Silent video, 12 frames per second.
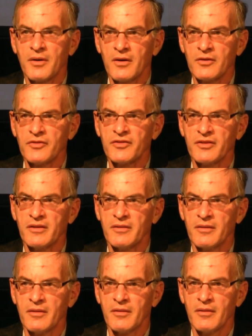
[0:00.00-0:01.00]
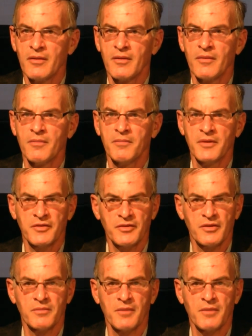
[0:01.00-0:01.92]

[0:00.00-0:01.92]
person, Mr.